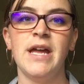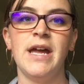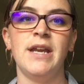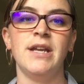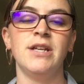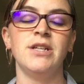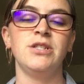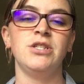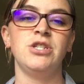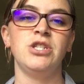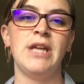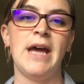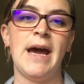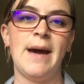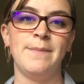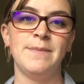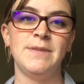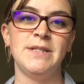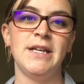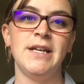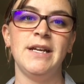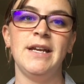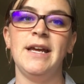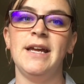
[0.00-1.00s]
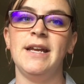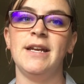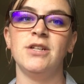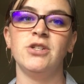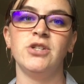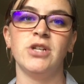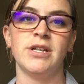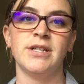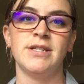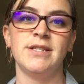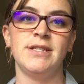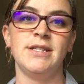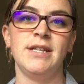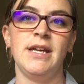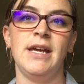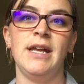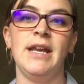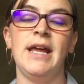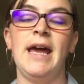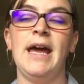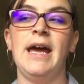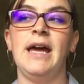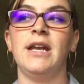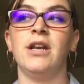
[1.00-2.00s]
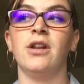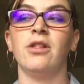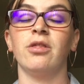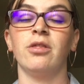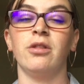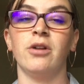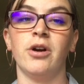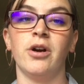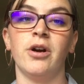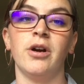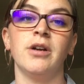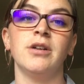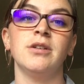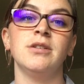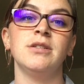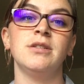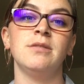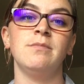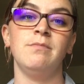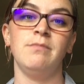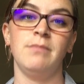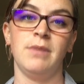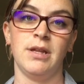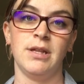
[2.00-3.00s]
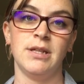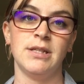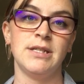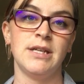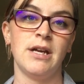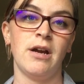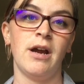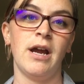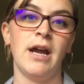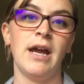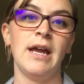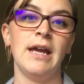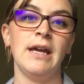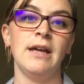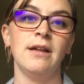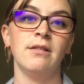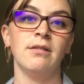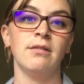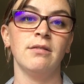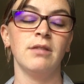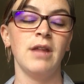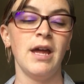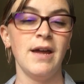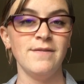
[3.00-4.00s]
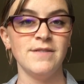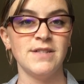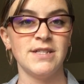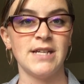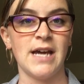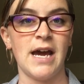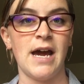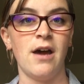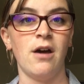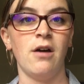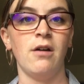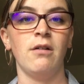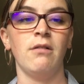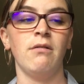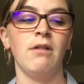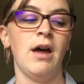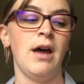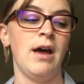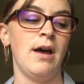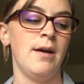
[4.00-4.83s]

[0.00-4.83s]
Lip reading: and adapted and adjusted and learned military lifestyle,